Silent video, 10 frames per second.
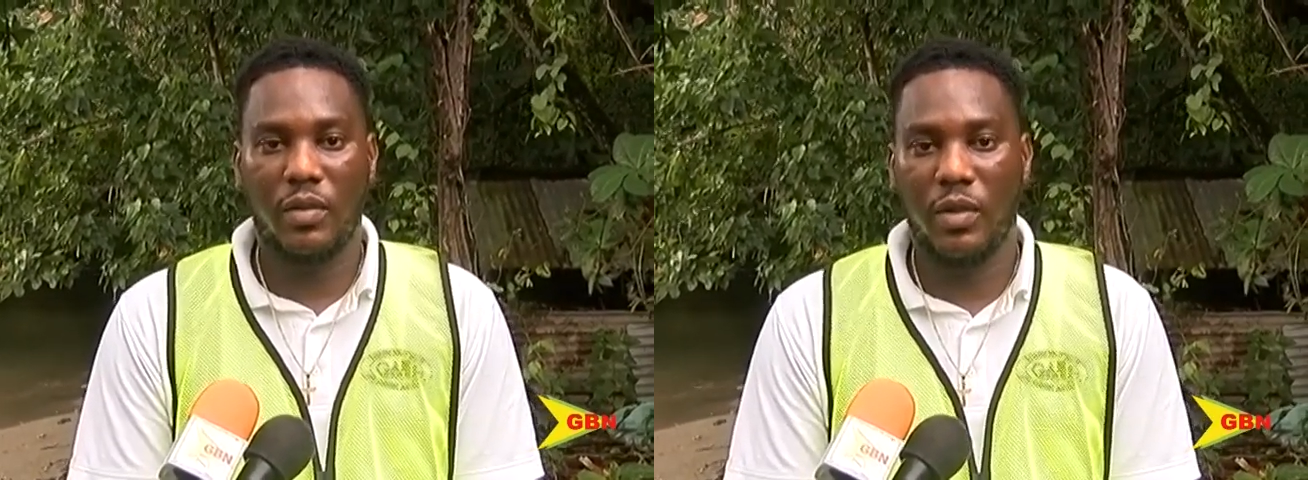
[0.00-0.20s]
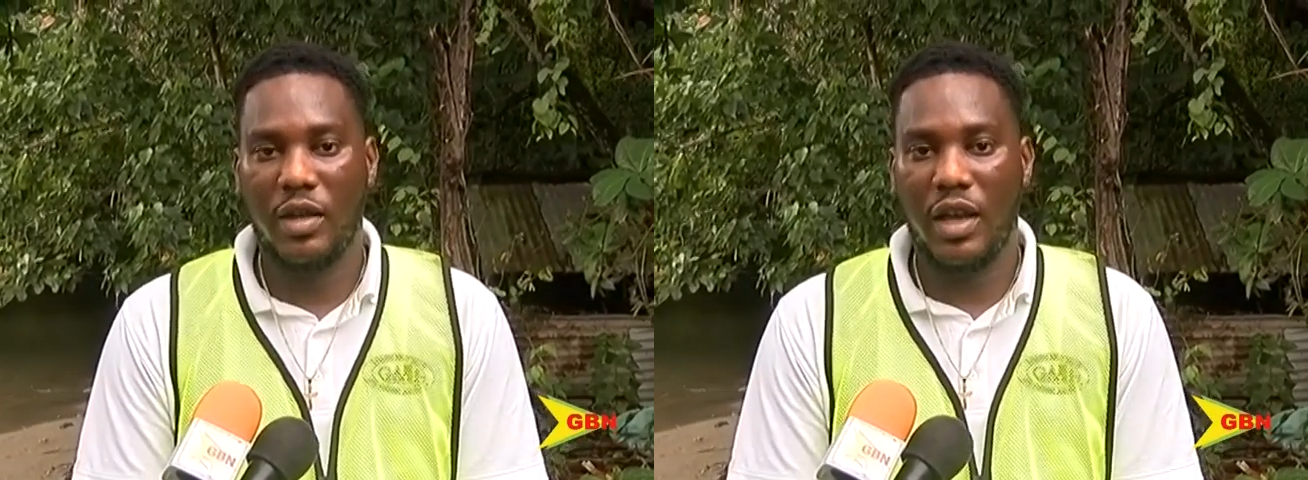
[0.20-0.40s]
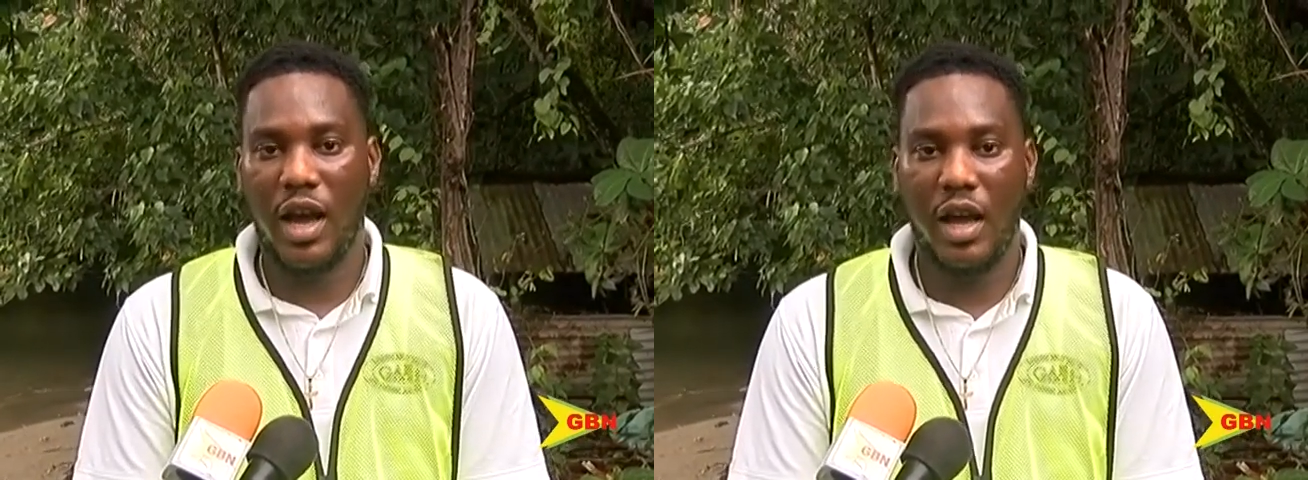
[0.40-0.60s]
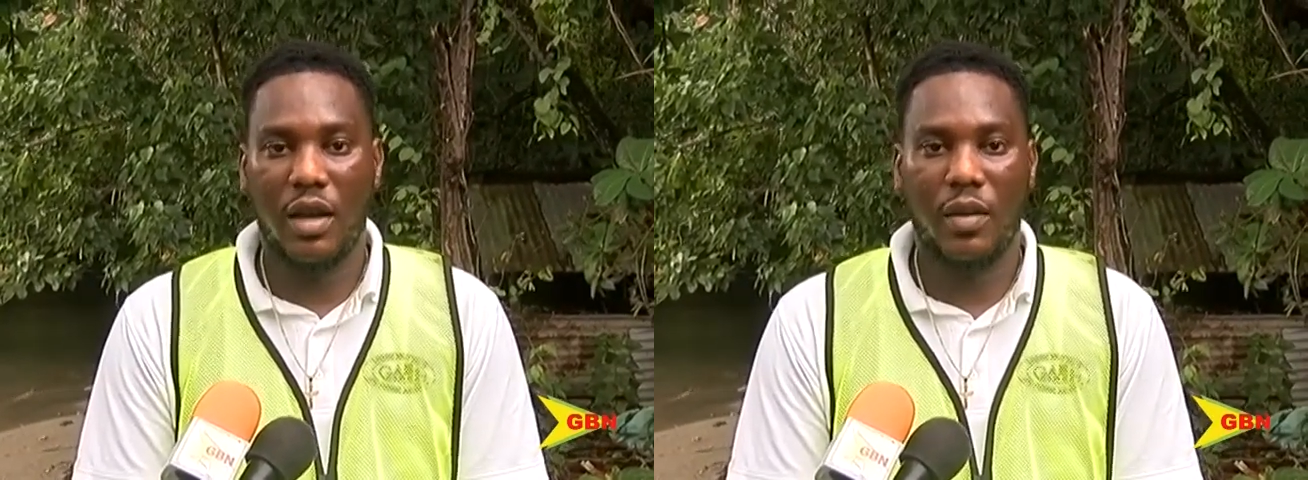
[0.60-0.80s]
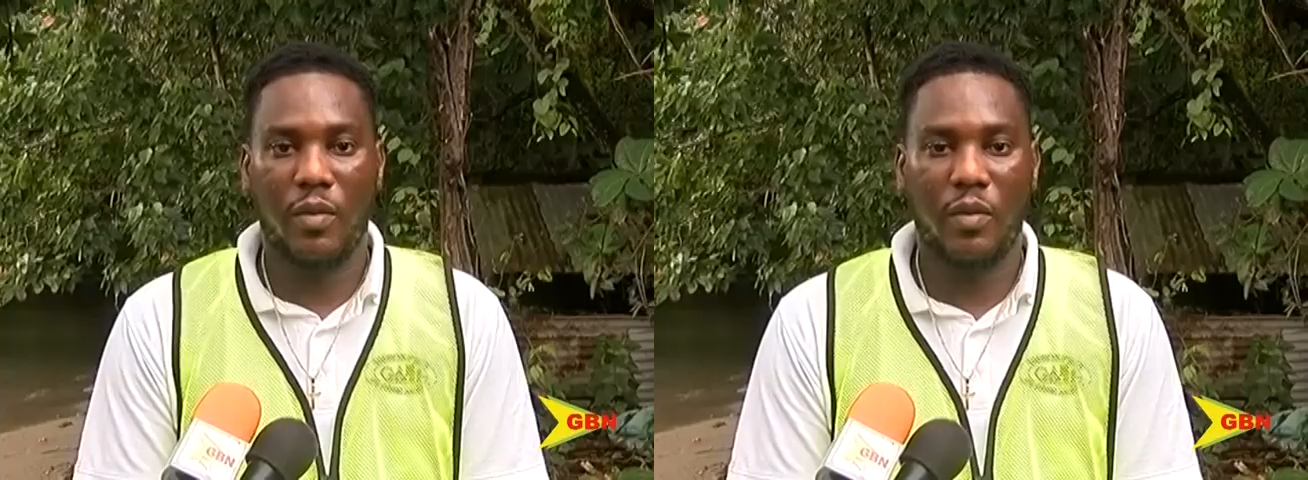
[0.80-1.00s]
when they
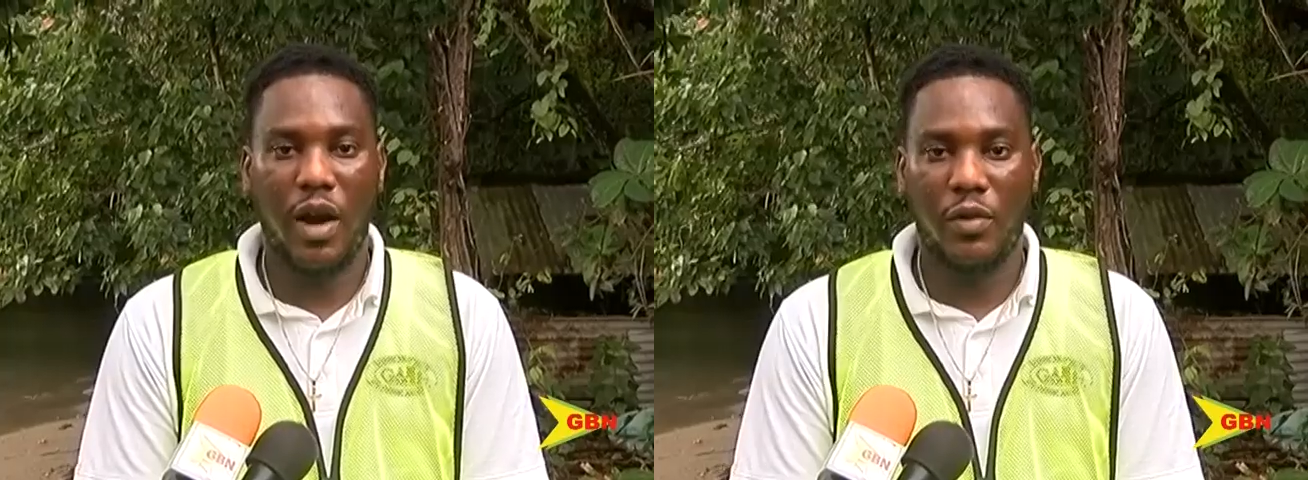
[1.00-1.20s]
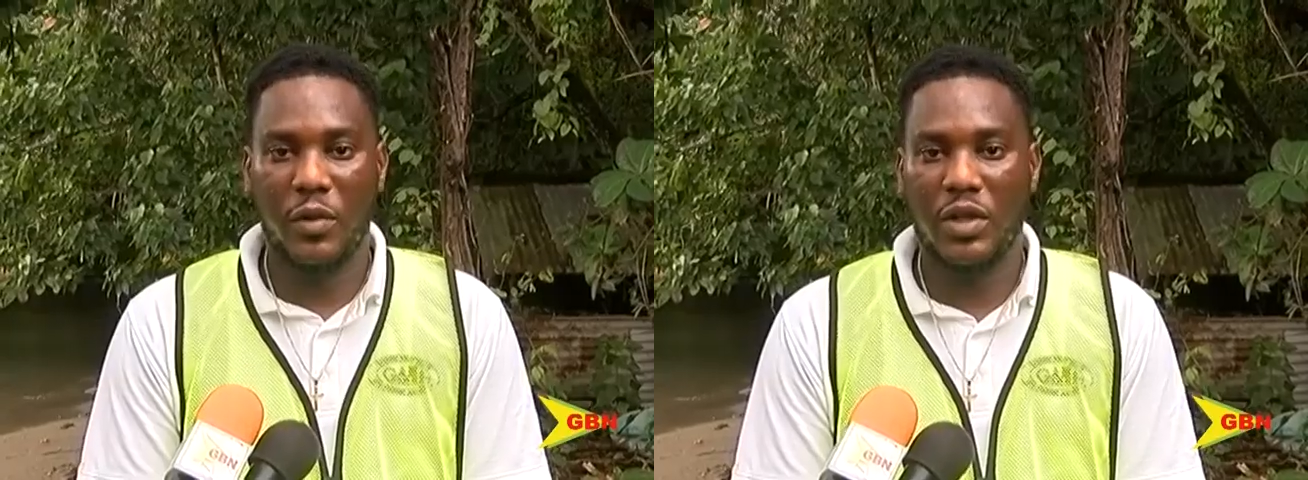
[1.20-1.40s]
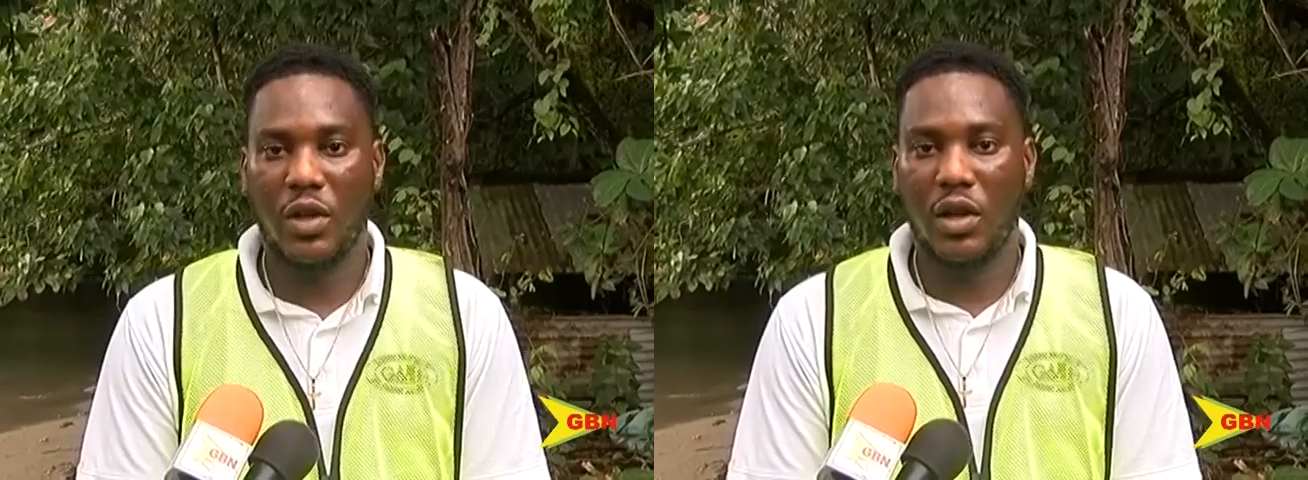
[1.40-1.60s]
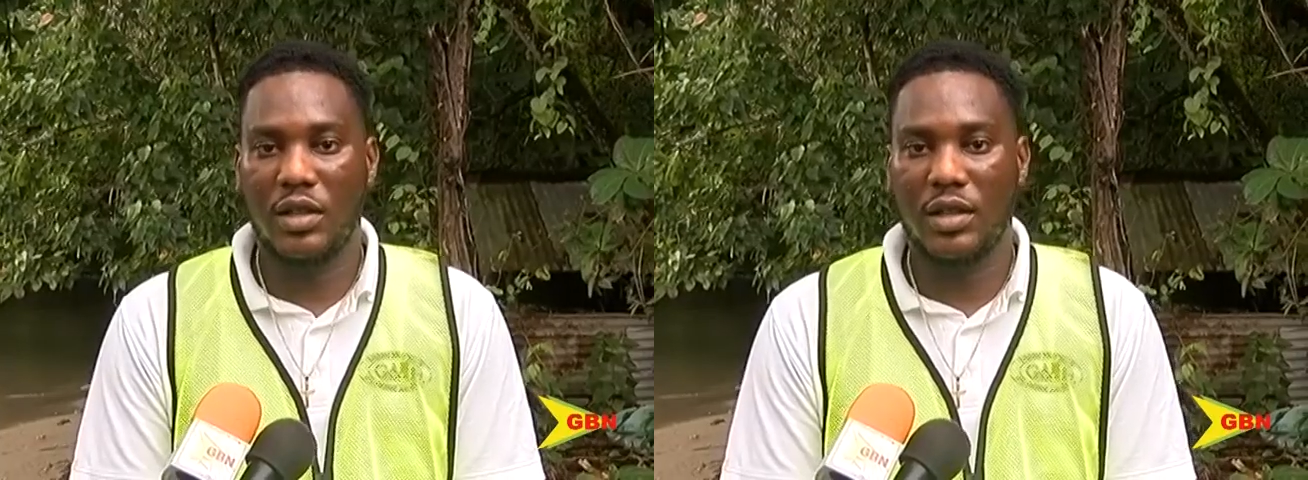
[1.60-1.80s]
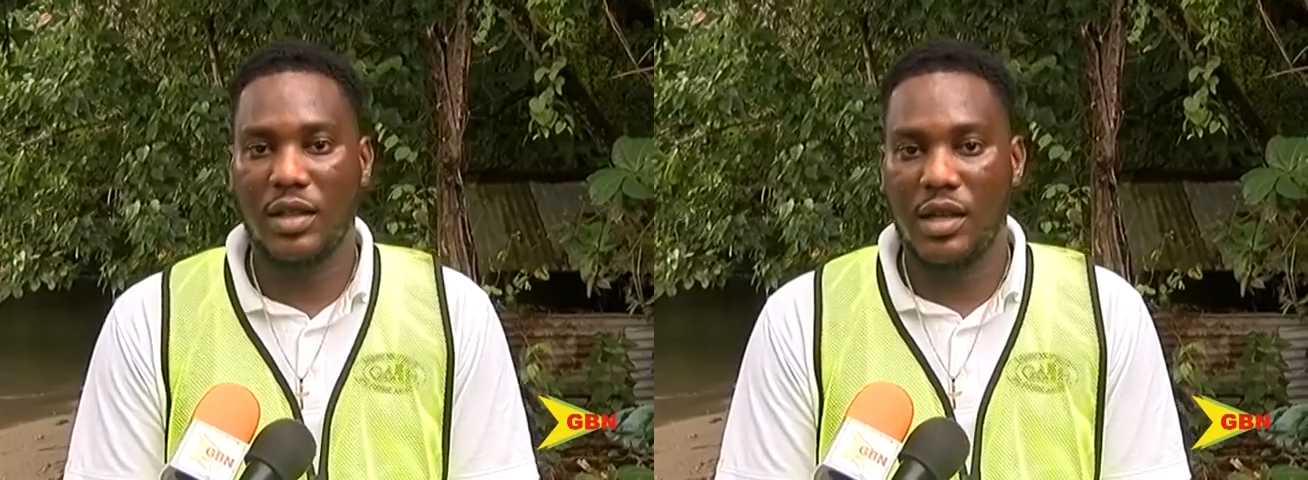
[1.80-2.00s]
hire private waste
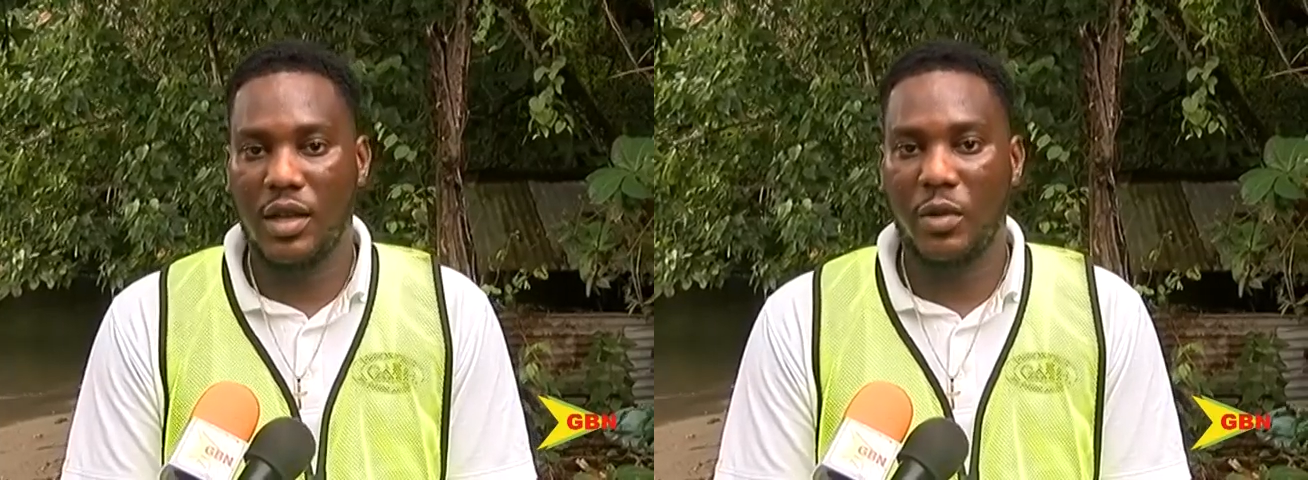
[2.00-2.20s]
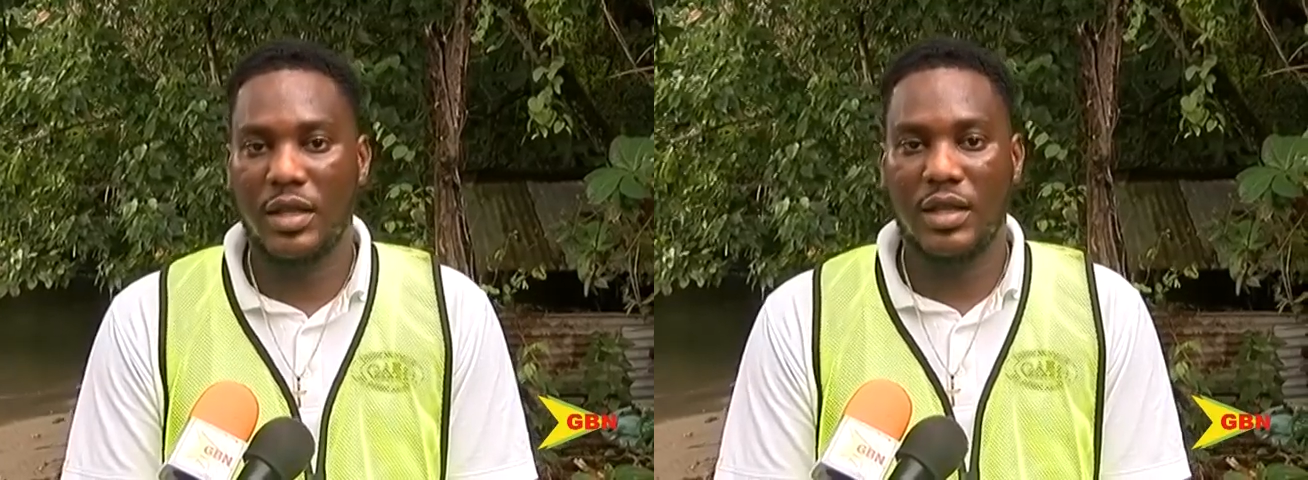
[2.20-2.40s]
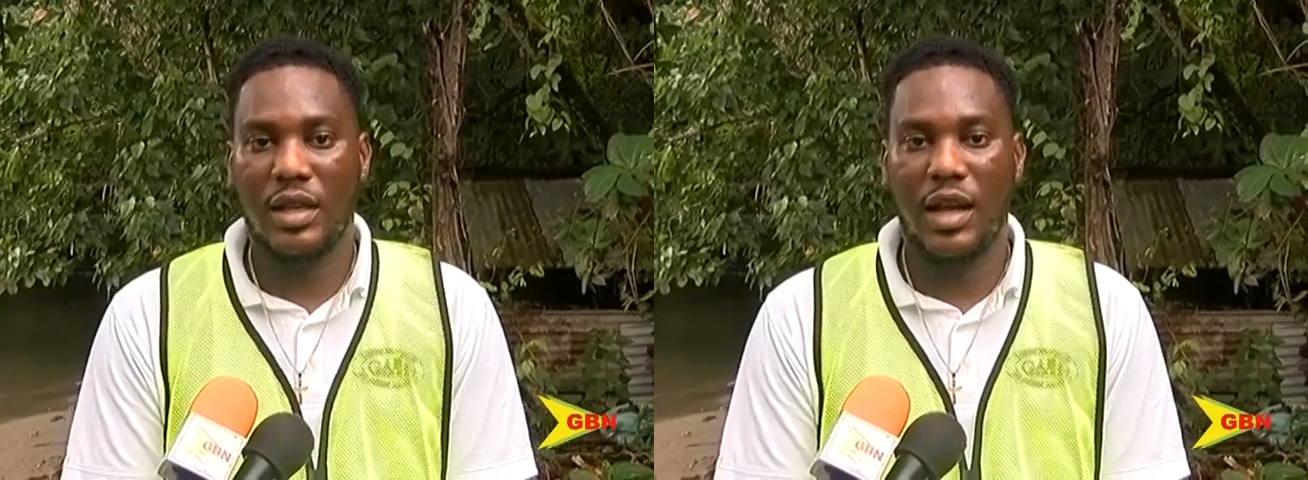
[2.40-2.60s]
haulers to take their waste to the